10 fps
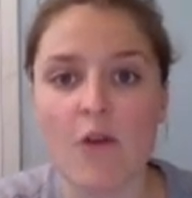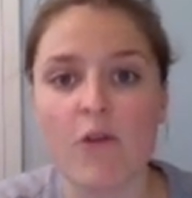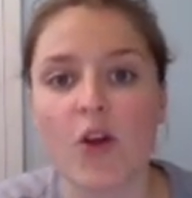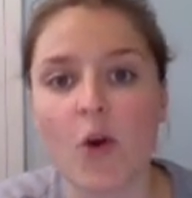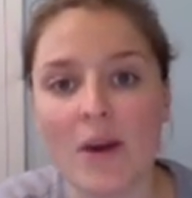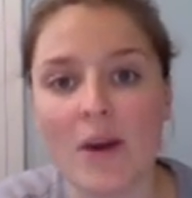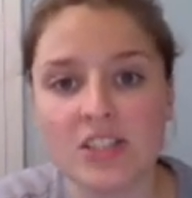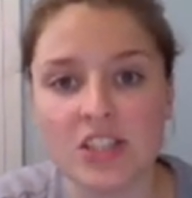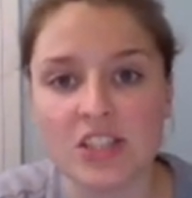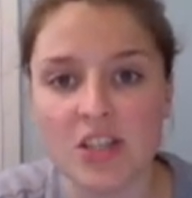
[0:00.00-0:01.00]
for the
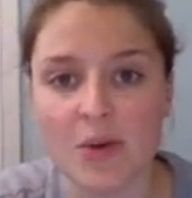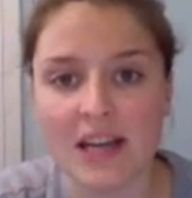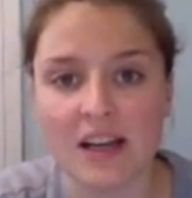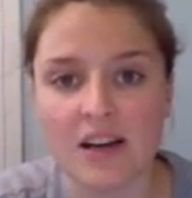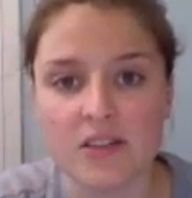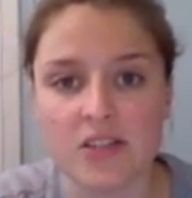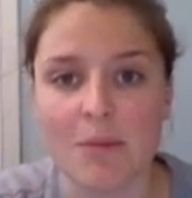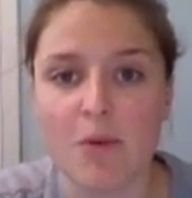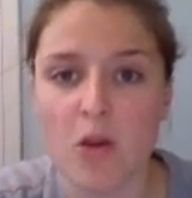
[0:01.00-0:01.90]
questions you had last time.